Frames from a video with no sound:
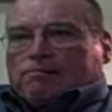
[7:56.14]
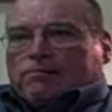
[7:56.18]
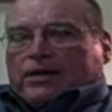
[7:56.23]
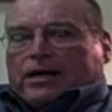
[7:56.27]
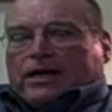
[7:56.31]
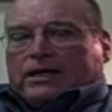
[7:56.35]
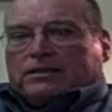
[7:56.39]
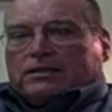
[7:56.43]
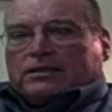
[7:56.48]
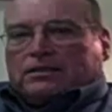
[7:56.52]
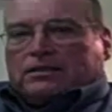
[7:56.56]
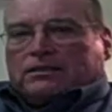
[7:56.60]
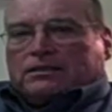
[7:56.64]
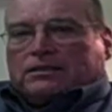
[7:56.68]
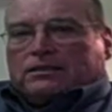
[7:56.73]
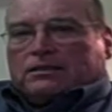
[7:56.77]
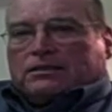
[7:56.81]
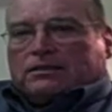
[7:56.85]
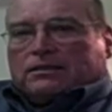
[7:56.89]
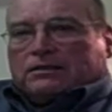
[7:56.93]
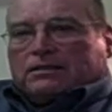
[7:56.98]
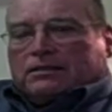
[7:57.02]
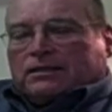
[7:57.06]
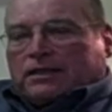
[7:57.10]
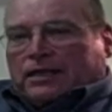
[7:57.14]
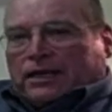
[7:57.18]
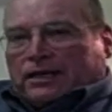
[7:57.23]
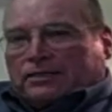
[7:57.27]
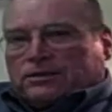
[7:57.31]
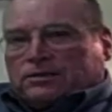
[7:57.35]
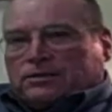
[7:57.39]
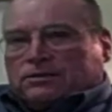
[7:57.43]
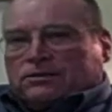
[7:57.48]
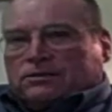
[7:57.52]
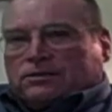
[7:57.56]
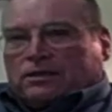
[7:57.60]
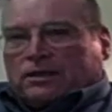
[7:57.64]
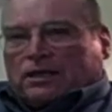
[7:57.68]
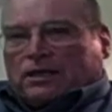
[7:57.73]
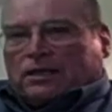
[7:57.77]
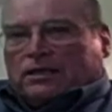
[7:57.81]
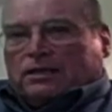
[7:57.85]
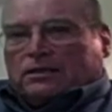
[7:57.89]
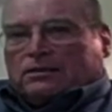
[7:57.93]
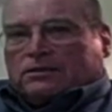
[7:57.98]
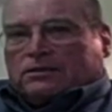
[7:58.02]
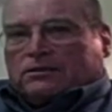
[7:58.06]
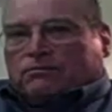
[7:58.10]
that's the
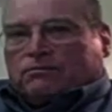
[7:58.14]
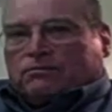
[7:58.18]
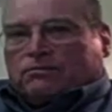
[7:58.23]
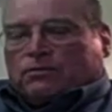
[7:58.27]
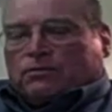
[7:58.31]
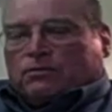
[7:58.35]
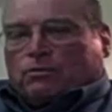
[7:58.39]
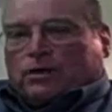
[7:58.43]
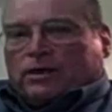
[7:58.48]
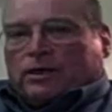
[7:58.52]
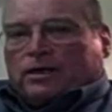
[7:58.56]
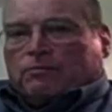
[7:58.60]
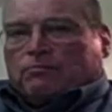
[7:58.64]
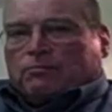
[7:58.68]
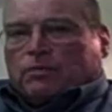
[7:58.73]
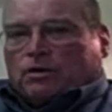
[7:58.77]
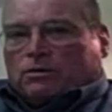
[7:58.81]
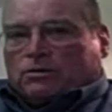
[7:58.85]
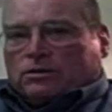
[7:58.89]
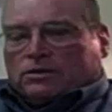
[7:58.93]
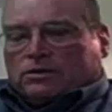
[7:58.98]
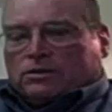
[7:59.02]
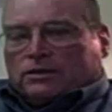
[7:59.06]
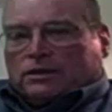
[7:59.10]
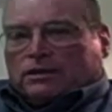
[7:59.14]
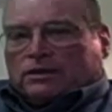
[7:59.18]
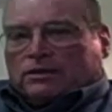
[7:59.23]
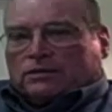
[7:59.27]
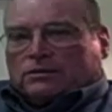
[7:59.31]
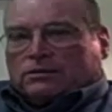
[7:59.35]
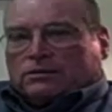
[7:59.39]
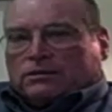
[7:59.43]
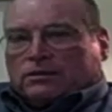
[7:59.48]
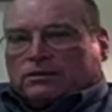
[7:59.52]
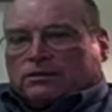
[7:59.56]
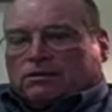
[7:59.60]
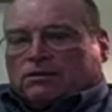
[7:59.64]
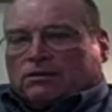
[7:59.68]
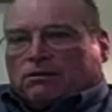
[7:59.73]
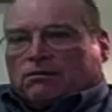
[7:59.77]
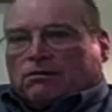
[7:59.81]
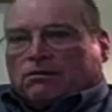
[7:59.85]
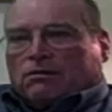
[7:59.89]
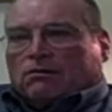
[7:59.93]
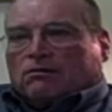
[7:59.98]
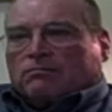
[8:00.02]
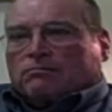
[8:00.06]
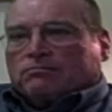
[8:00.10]
exercise of the way most things
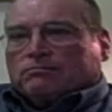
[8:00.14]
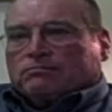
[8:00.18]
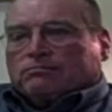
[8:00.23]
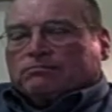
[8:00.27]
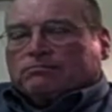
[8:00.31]
occur,